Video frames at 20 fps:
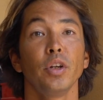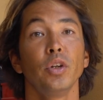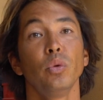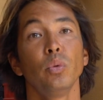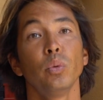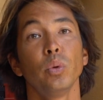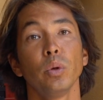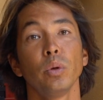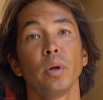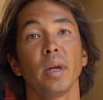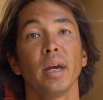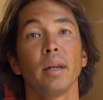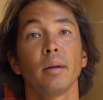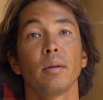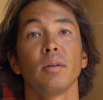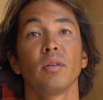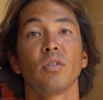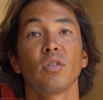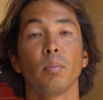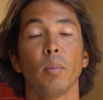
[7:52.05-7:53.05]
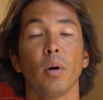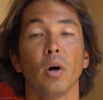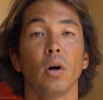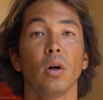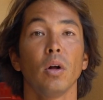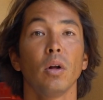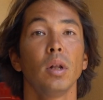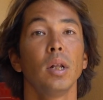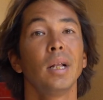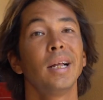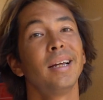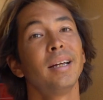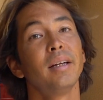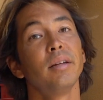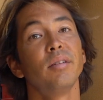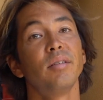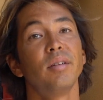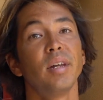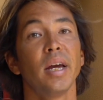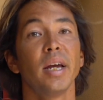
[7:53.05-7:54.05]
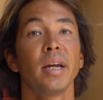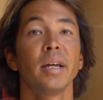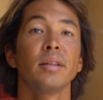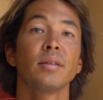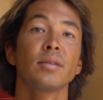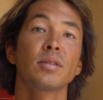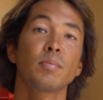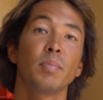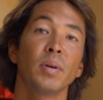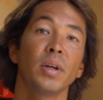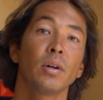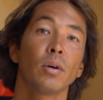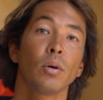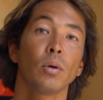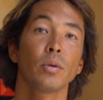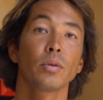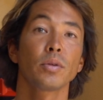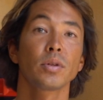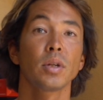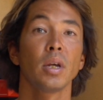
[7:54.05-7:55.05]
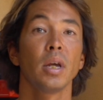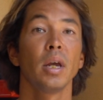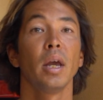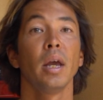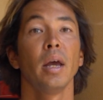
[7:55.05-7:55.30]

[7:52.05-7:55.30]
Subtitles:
you will get small dents, pinholes